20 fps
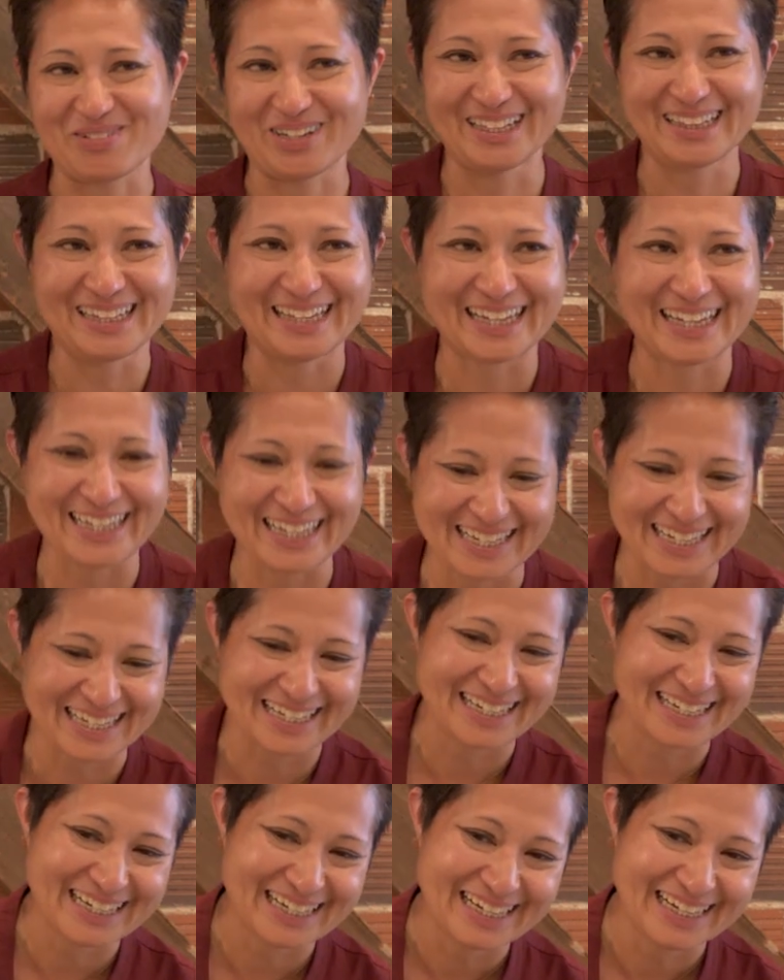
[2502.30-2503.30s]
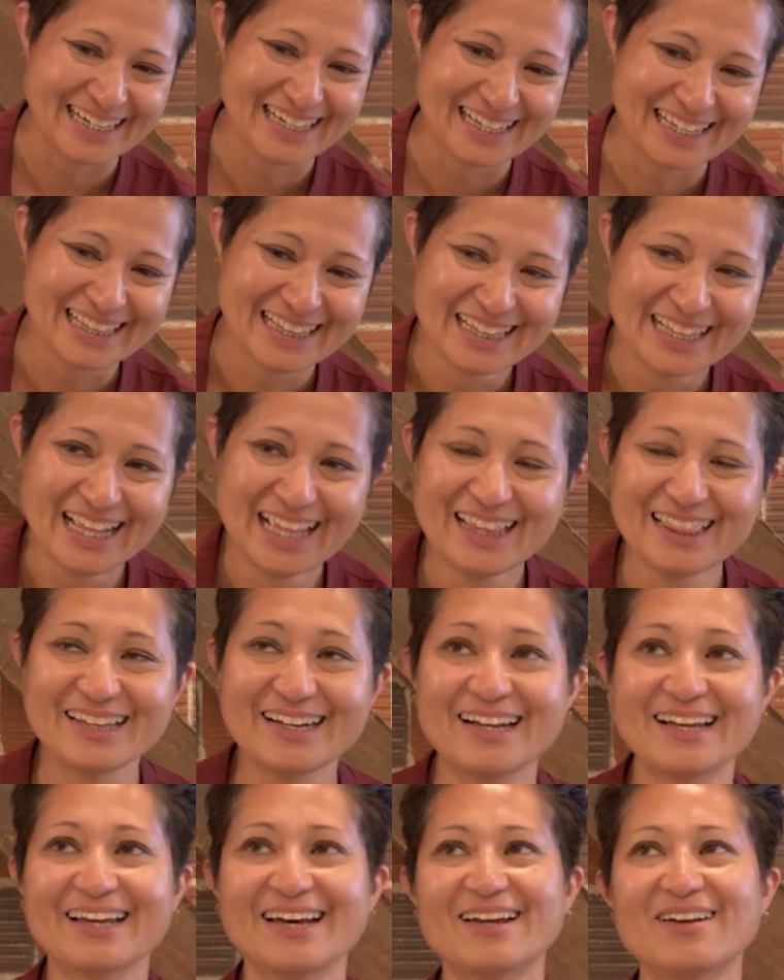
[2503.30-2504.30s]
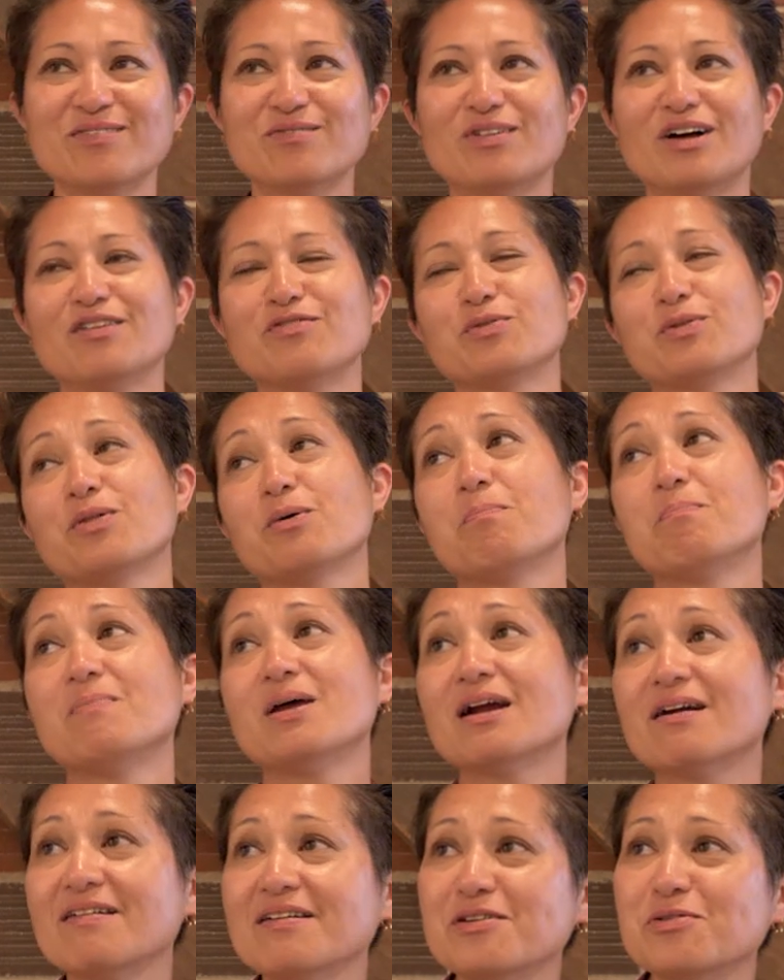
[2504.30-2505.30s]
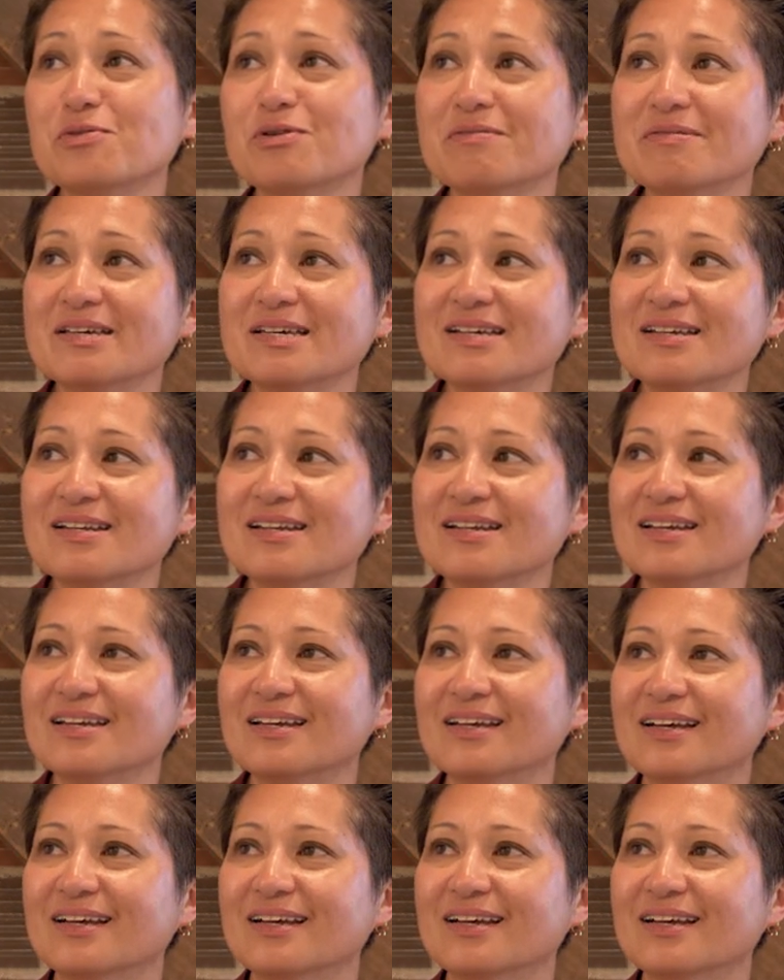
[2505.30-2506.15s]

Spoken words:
but like, then I got involved with a married woman.